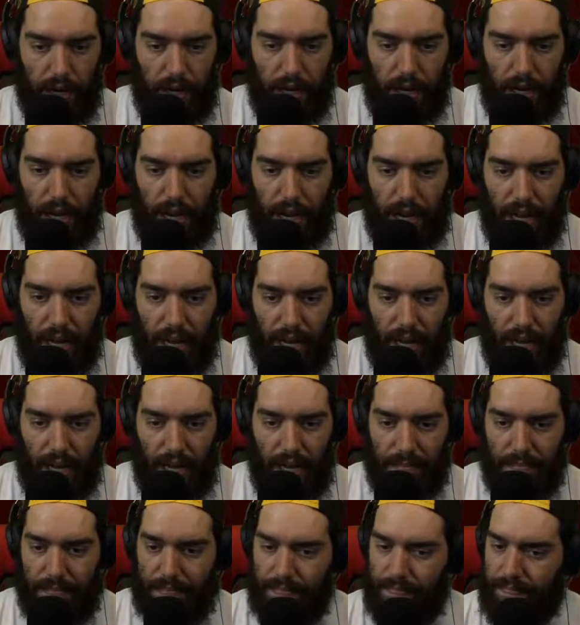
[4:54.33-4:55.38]

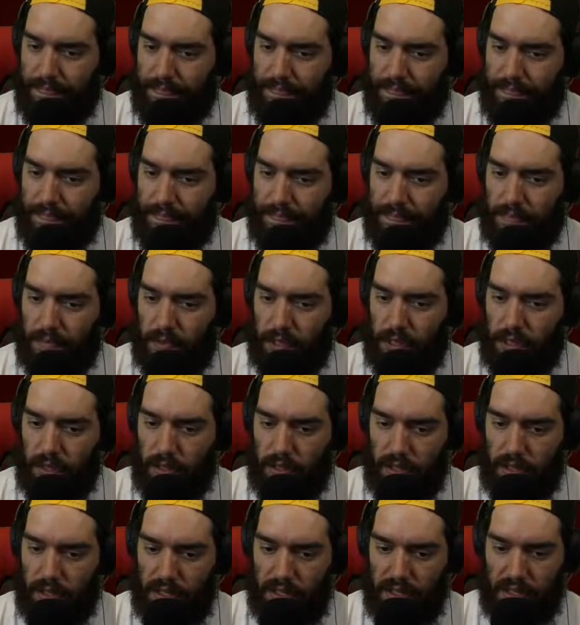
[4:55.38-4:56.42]

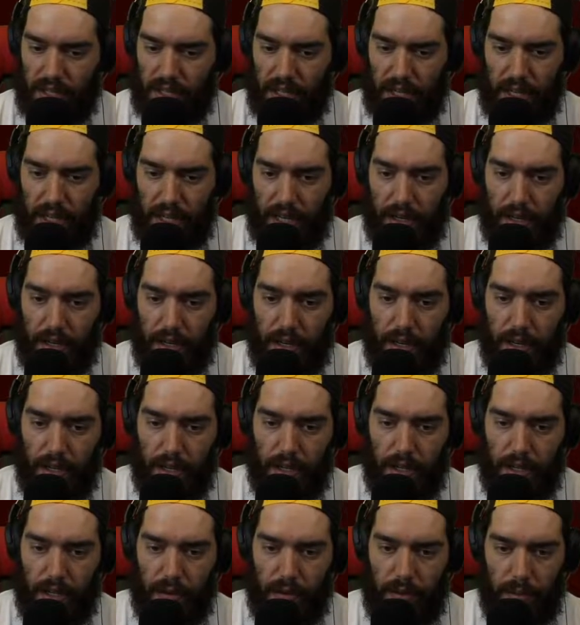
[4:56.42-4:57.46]
Let's see here.
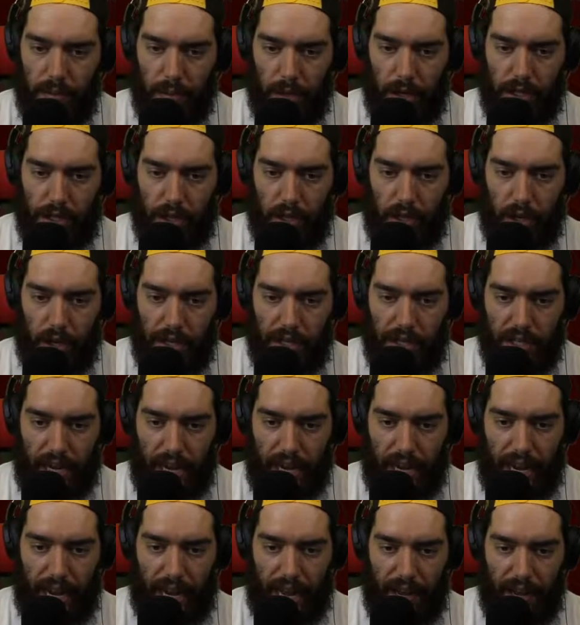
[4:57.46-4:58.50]
Into martial arts,
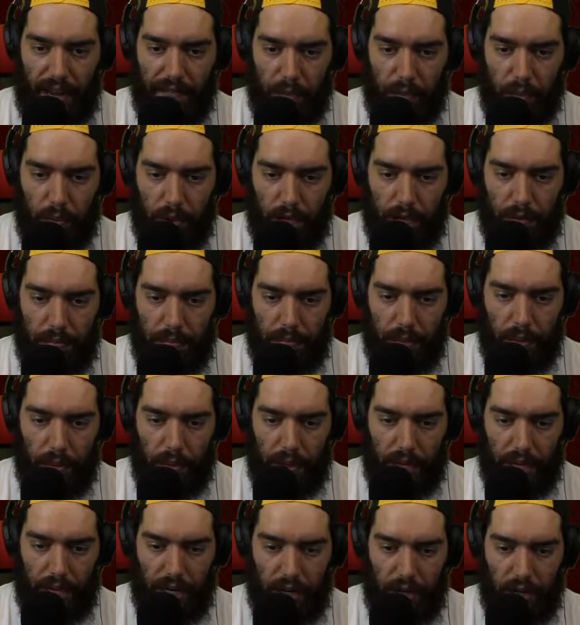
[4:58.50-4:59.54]
I have 1
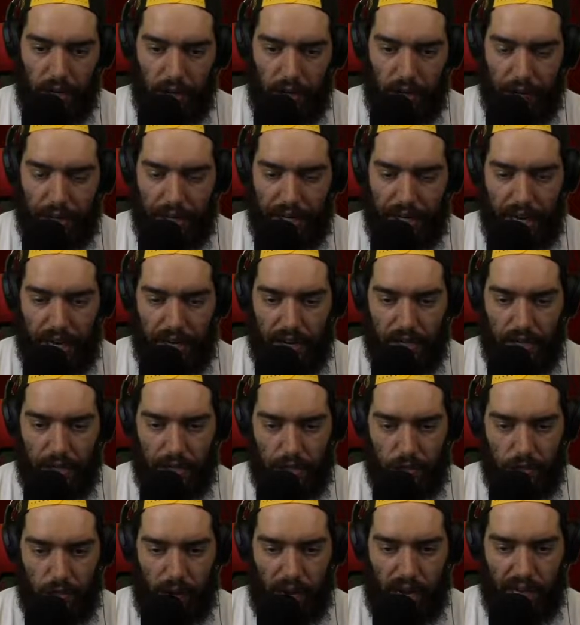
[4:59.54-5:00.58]
point all the way down into
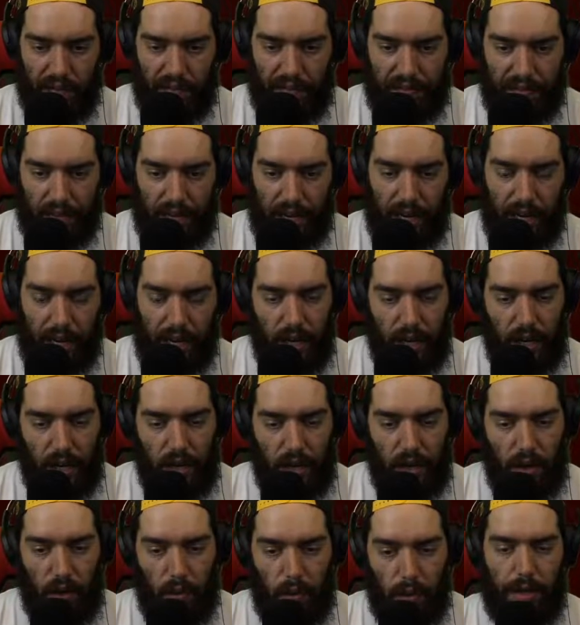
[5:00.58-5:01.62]
Dragonflight.
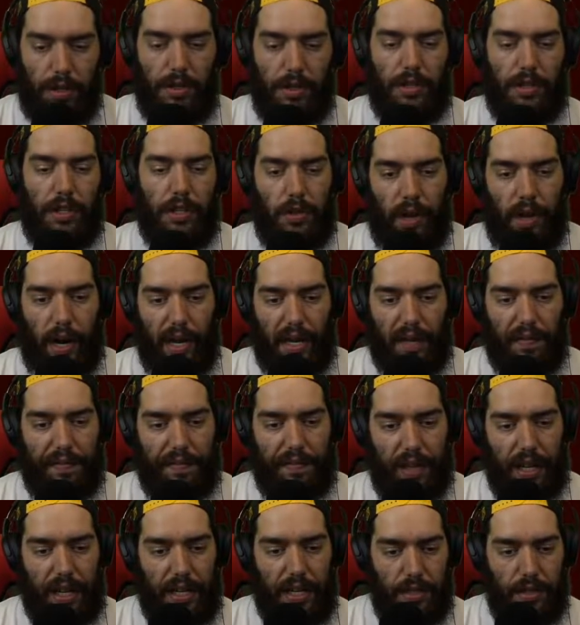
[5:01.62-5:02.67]
We're using
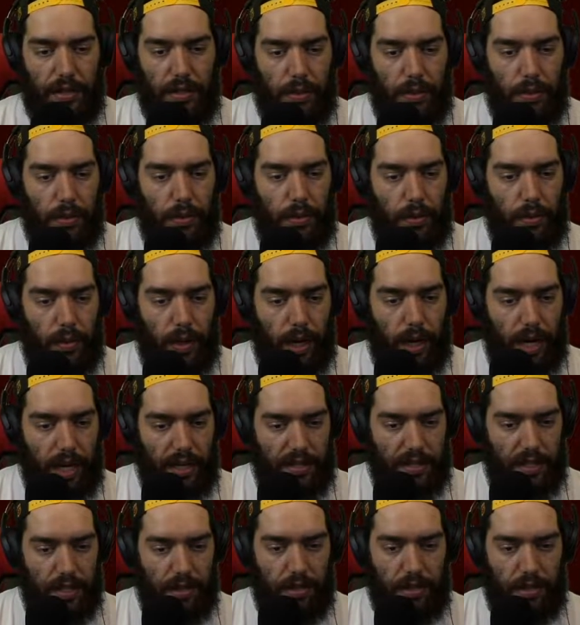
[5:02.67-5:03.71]
Dragonflight to essentially